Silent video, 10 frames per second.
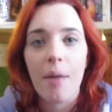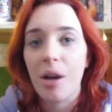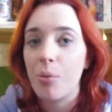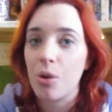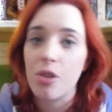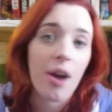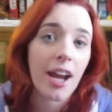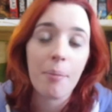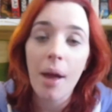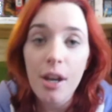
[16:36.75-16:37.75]
Um, I would
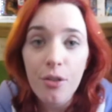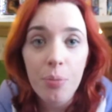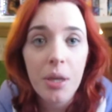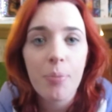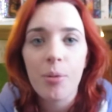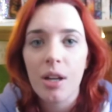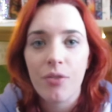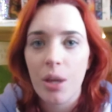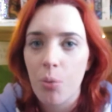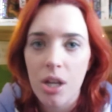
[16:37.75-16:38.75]
recommend it for people
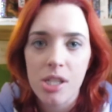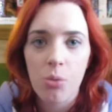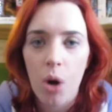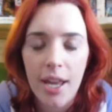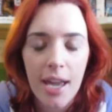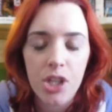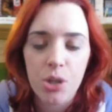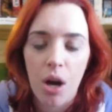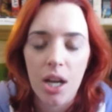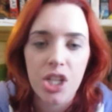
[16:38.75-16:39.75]
if they want a YA
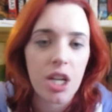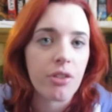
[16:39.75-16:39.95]
duology,